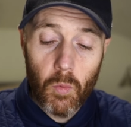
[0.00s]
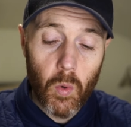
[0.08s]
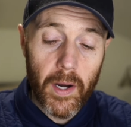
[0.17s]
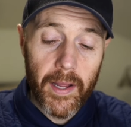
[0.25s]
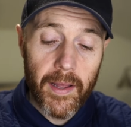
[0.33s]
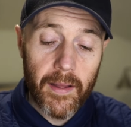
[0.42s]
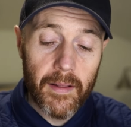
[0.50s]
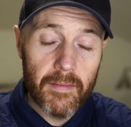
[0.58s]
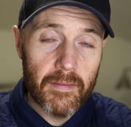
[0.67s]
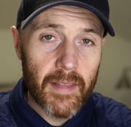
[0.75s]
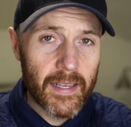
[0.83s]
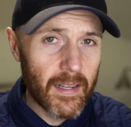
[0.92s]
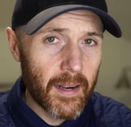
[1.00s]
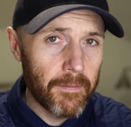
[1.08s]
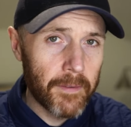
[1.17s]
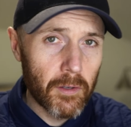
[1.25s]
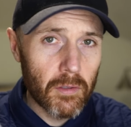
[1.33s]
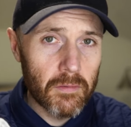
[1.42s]
where I
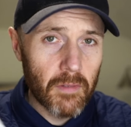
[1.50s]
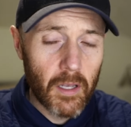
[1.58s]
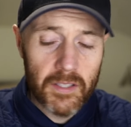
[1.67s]
feel a